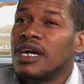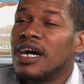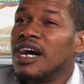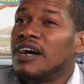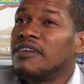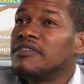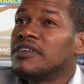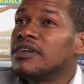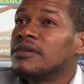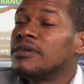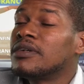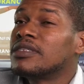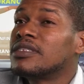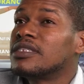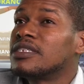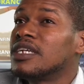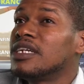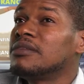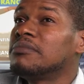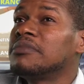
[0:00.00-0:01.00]
I have a
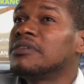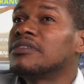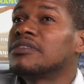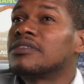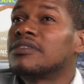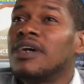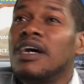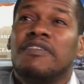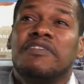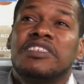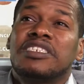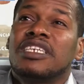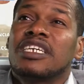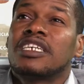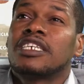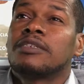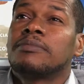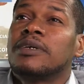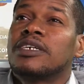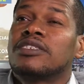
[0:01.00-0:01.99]
10-month old, I have a
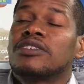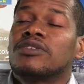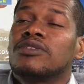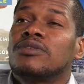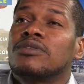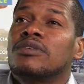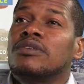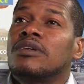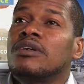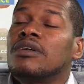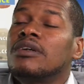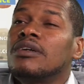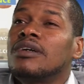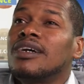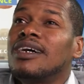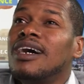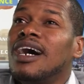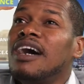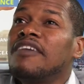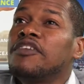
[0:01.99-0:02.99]
6-month old,
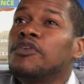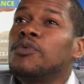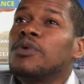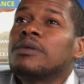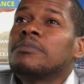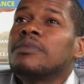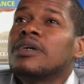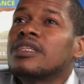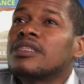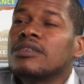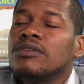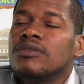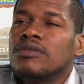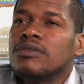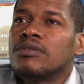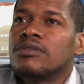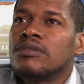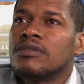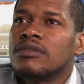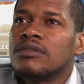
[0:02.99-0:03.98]
I have a 1-month old.